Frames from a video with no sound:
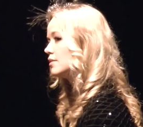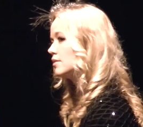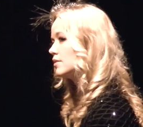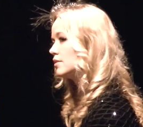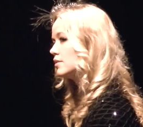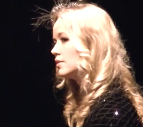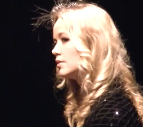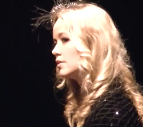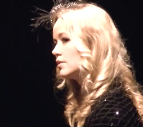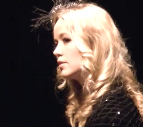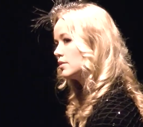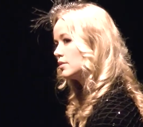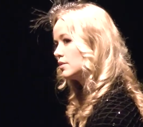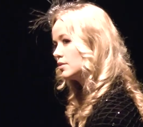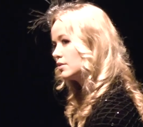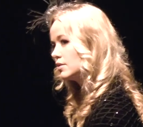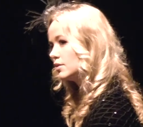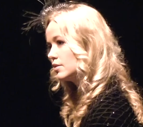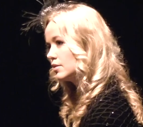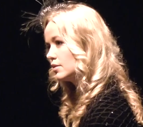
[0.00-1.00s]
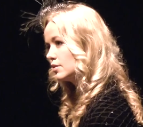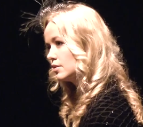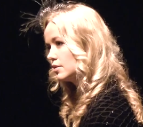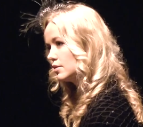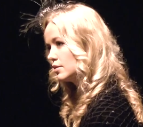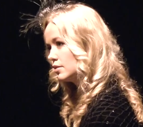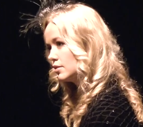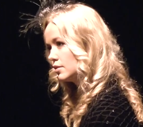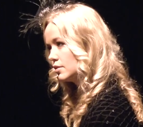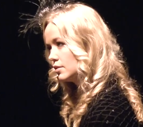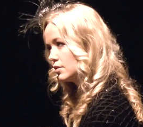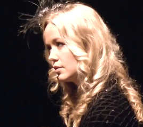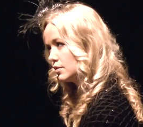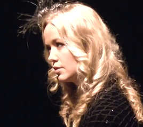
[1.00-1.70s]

(no one is talking)